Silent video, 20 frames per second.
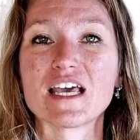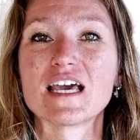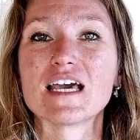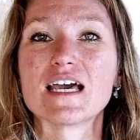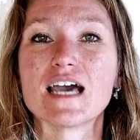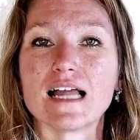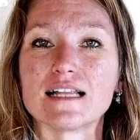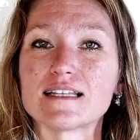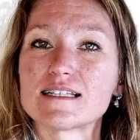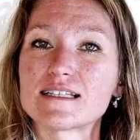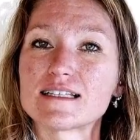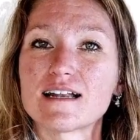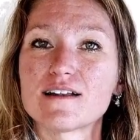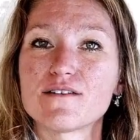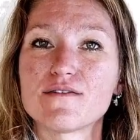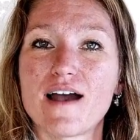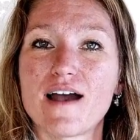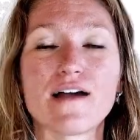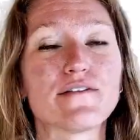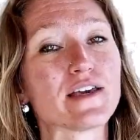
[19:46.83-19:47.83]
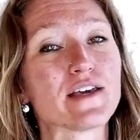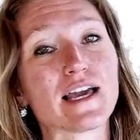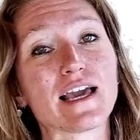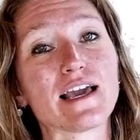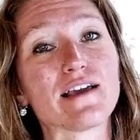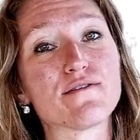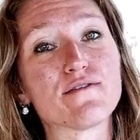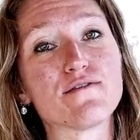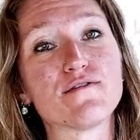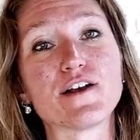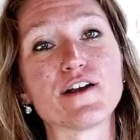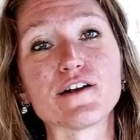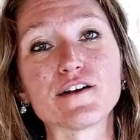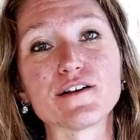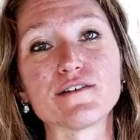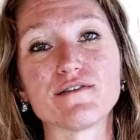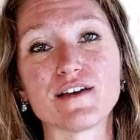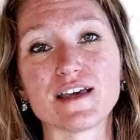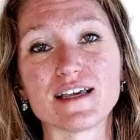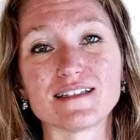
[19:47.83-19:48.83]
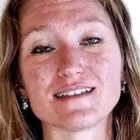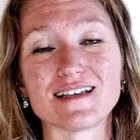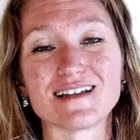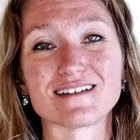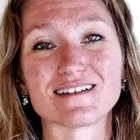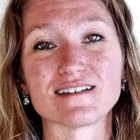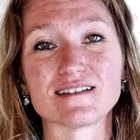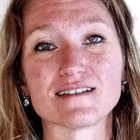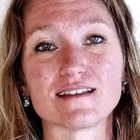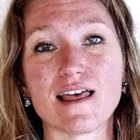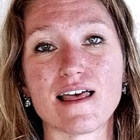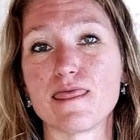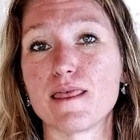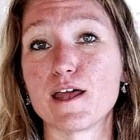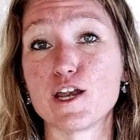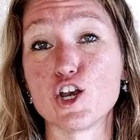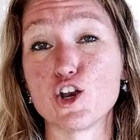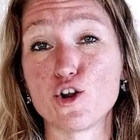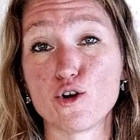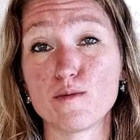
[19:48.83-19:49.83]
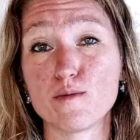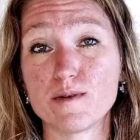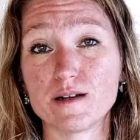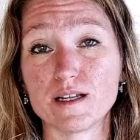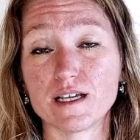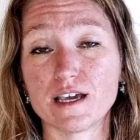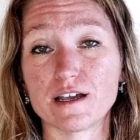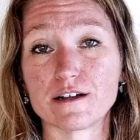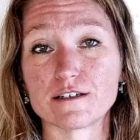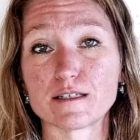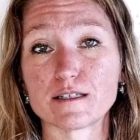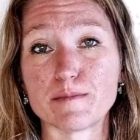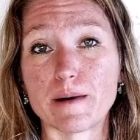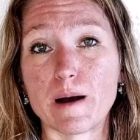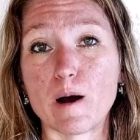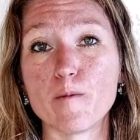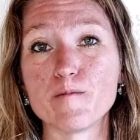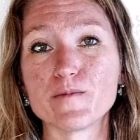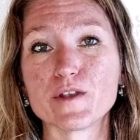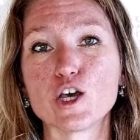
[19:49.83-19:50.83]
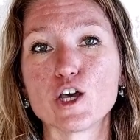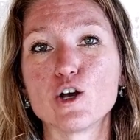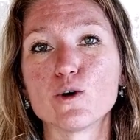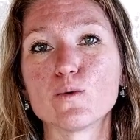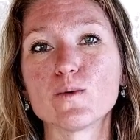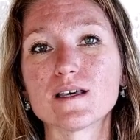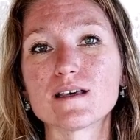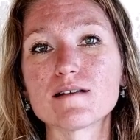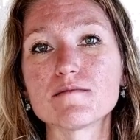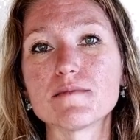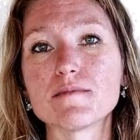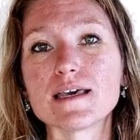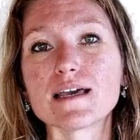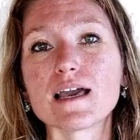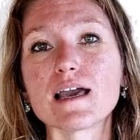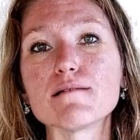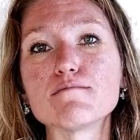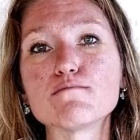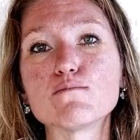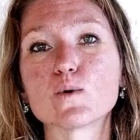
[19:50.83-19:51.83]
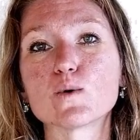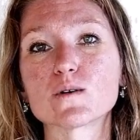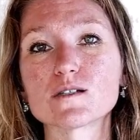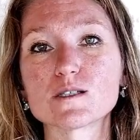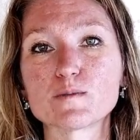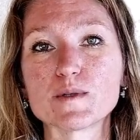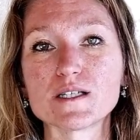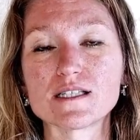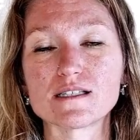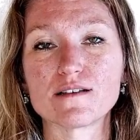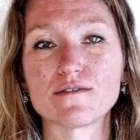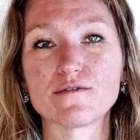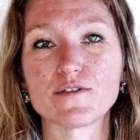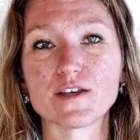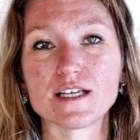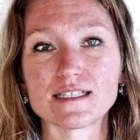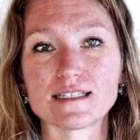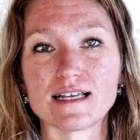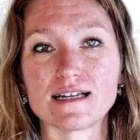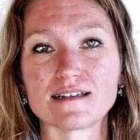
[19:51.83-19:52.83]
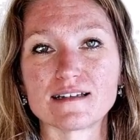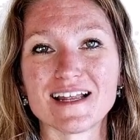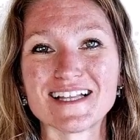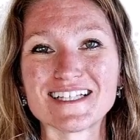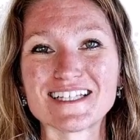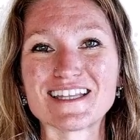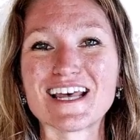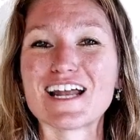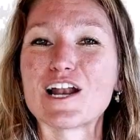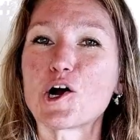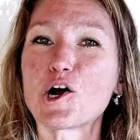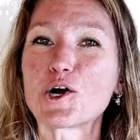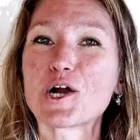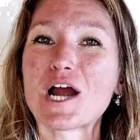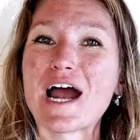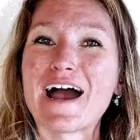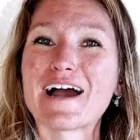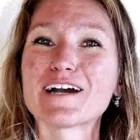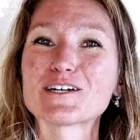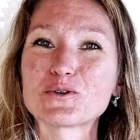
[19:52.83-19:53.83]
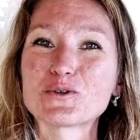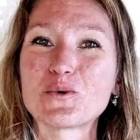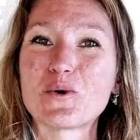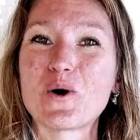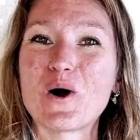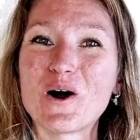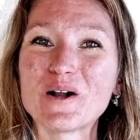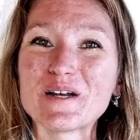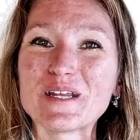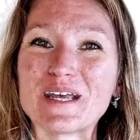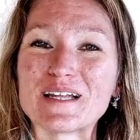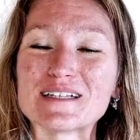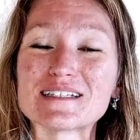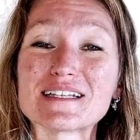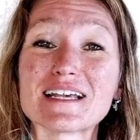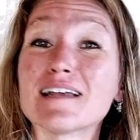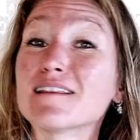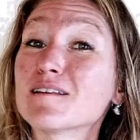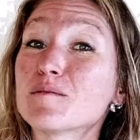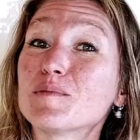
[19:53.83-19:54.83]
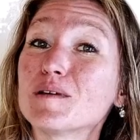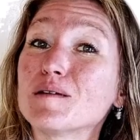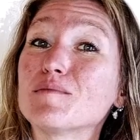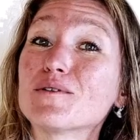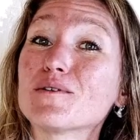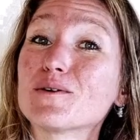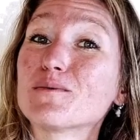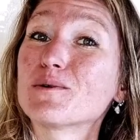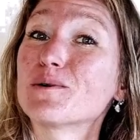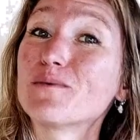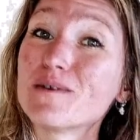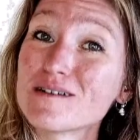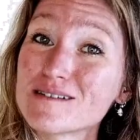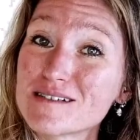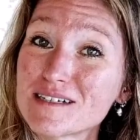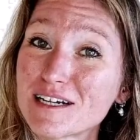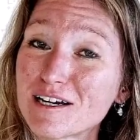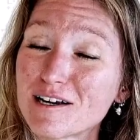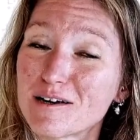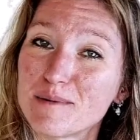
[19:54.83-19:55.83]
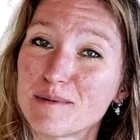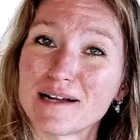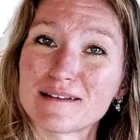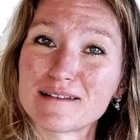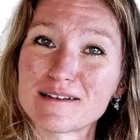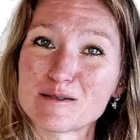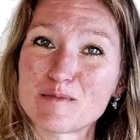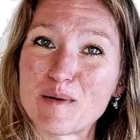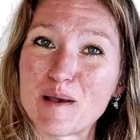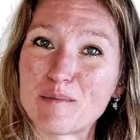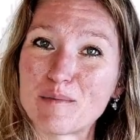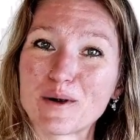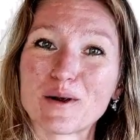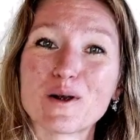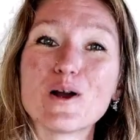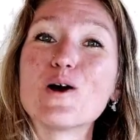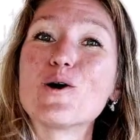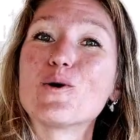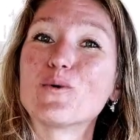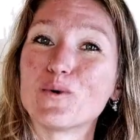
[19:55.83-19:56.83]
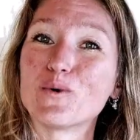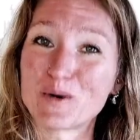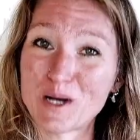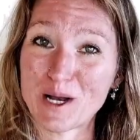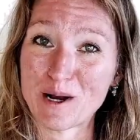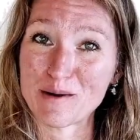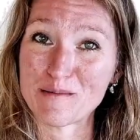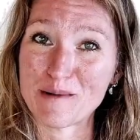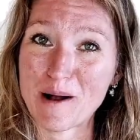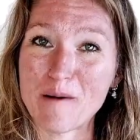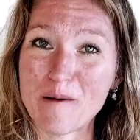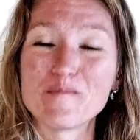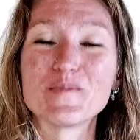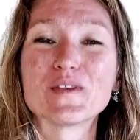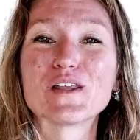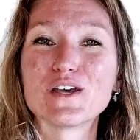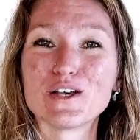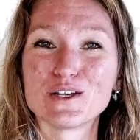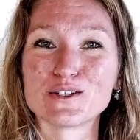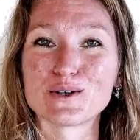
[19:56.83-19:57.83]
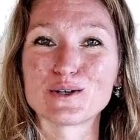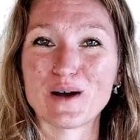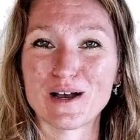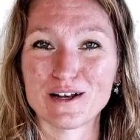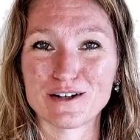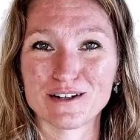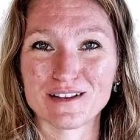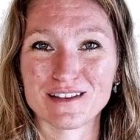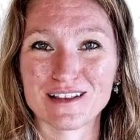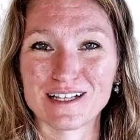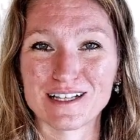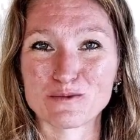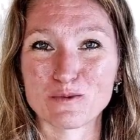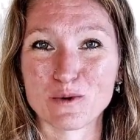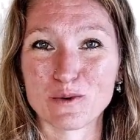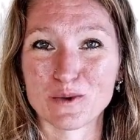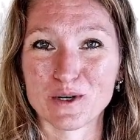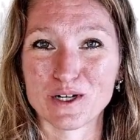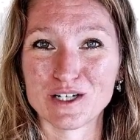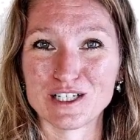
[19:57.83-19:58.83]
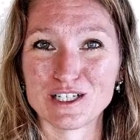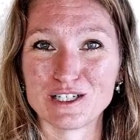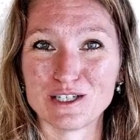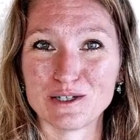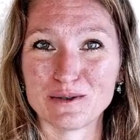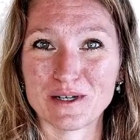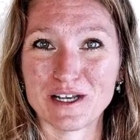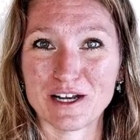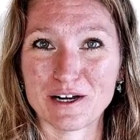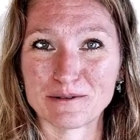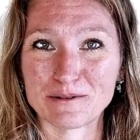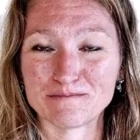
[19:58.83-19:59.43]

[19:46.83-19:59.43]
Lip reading: Instead of having a very vague sentence then that nobody cares about, we can make a more specific sentence that our actual audience and the people that we want to care about this paper will care about. So that's what we're going to do here.